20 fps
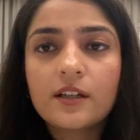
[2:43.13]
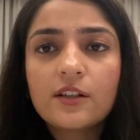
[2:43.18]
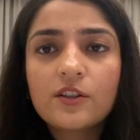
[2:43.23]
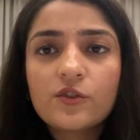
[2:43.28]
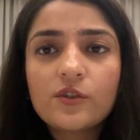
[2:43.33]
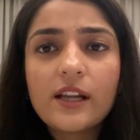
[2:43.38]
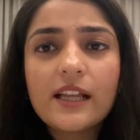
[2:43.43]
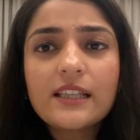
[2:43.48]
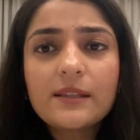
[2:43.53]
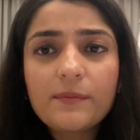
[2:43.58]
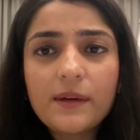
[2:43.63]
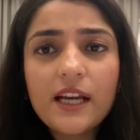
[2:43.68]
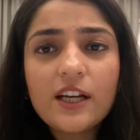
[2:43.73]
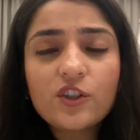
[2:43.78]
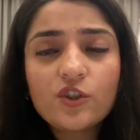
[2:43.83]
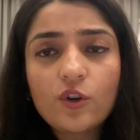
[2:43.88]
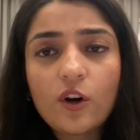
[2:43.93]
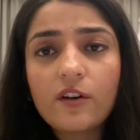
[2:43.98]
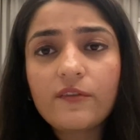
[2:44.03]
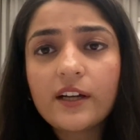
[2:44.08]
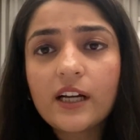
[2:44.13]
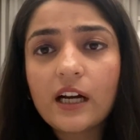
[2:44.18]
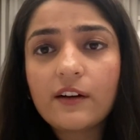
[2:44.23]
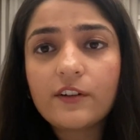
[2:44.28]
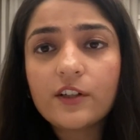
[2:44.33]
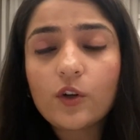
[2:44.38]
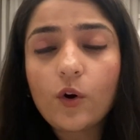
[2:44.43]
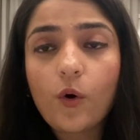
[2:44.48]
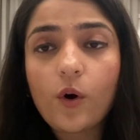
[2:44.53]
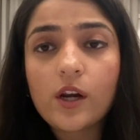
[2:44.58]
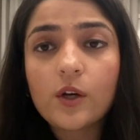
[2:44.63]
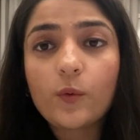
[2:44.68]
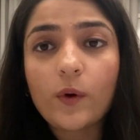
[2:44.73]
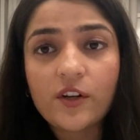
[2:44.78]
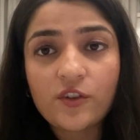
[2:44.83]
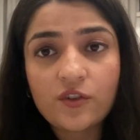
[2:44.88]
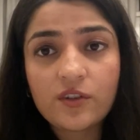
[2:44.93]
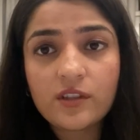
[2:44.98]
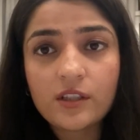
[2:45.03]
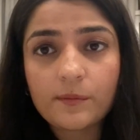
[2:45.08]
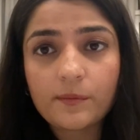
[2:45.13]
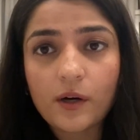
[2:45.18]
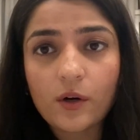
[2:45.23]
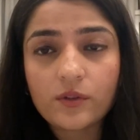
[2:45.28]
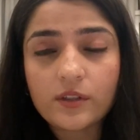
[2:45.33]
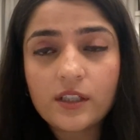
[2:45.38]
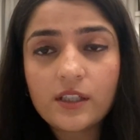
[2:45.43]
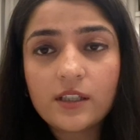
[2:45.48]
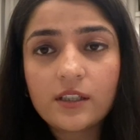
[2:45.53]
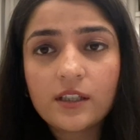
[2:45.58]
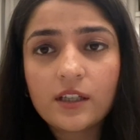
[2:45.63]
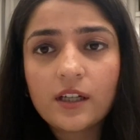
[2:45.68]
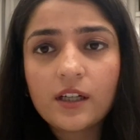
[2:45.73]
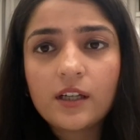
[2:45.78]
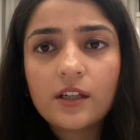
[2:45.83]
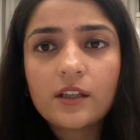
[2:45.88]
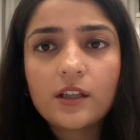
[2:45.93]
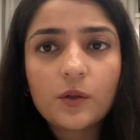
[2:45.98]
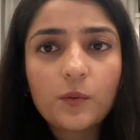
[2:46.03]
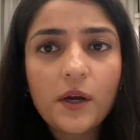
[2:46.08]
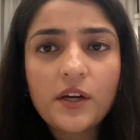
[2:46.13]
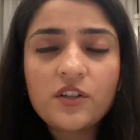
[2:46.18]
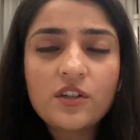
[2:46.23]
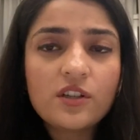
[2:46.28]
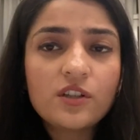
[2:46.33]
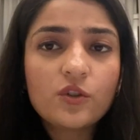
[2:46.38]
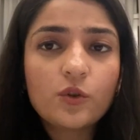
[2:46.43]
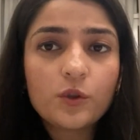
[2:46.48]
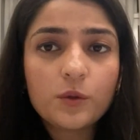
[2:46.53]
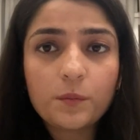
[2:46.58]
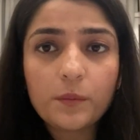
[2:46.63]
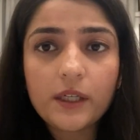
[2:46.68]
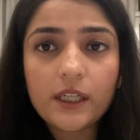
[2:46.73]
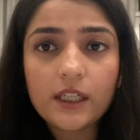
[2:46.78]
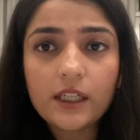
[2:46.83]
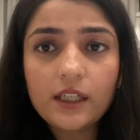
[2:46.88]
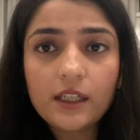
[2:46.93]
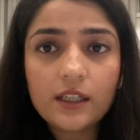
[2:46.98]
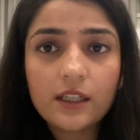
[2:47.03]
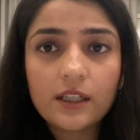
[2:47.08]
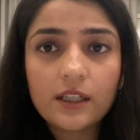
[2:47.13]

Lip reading: So let's make sure we cover all questions about it. The questions could be,